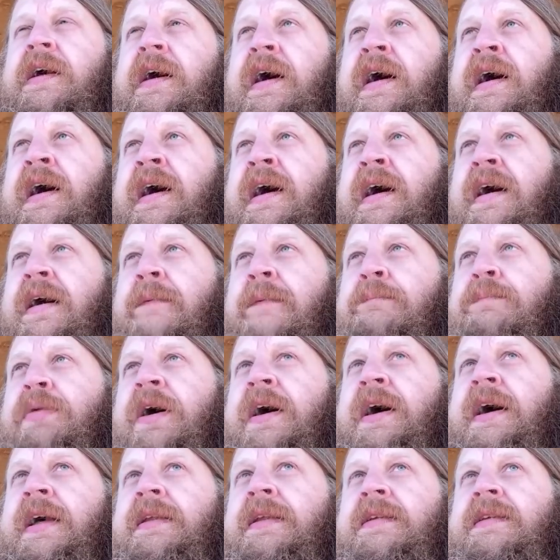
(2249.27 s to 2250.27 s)

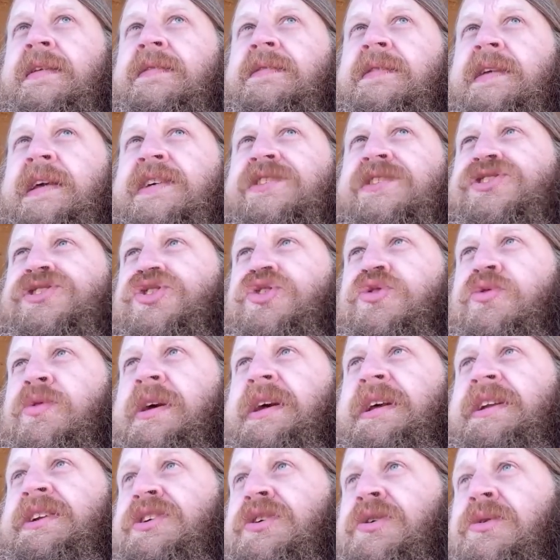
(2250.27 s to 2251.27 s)
But his
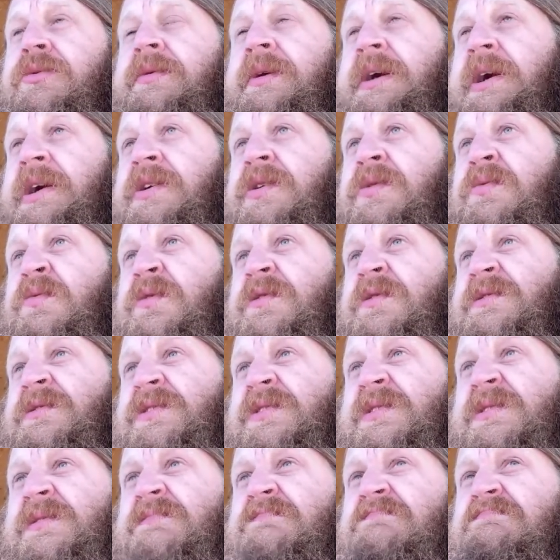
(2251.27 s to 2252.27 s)
screen career
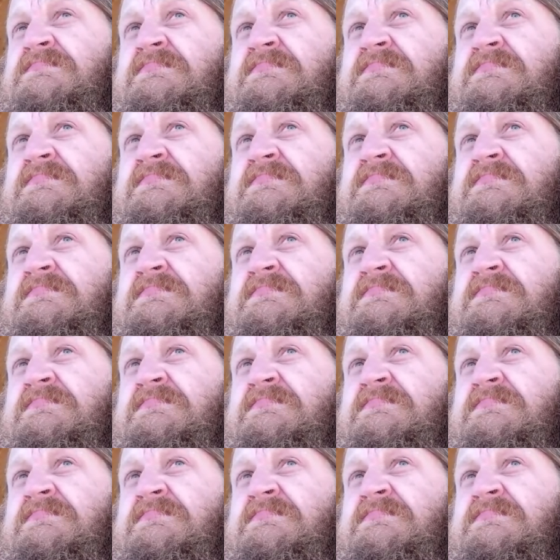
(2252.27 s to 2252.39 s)
was